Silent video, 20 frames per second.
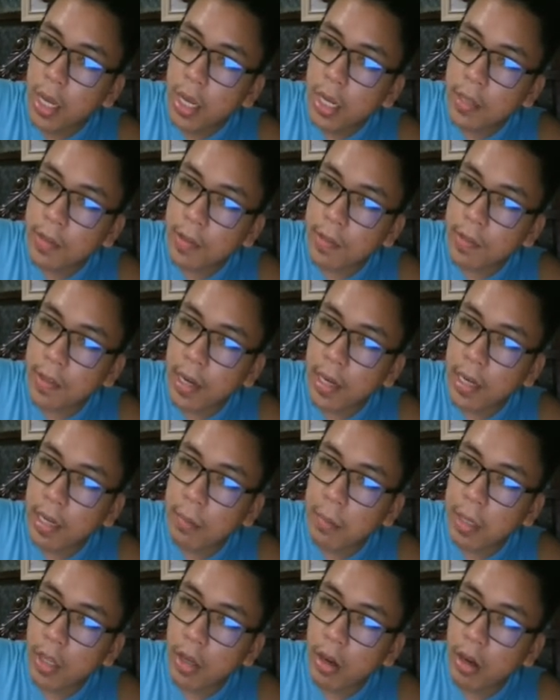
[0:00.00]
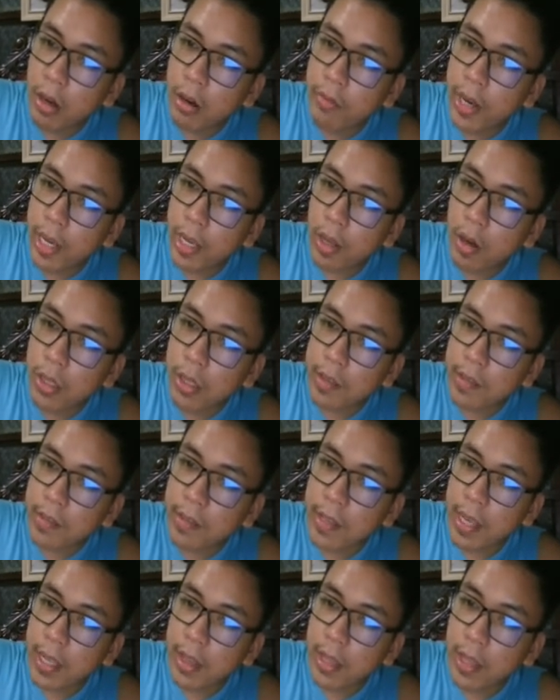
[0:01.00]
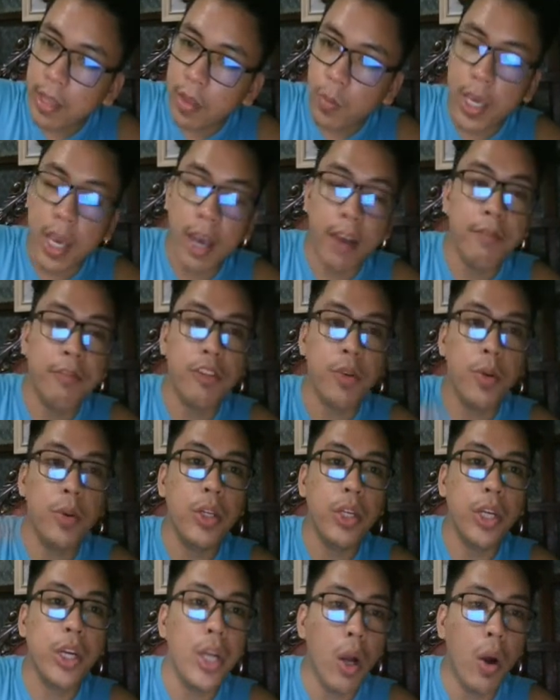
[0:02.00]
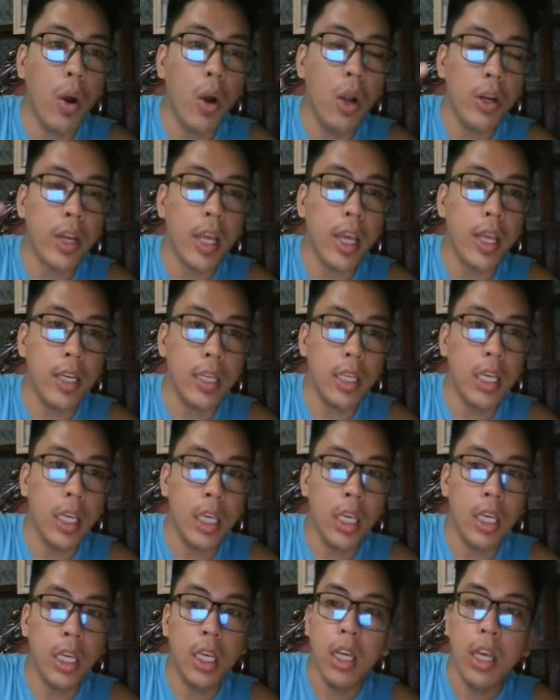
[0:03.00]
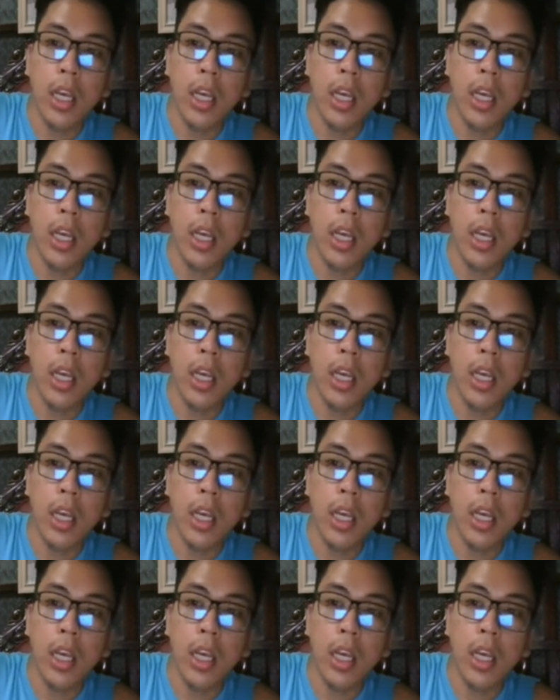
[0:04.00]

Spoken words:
This is the limit of a constant that we have shown already.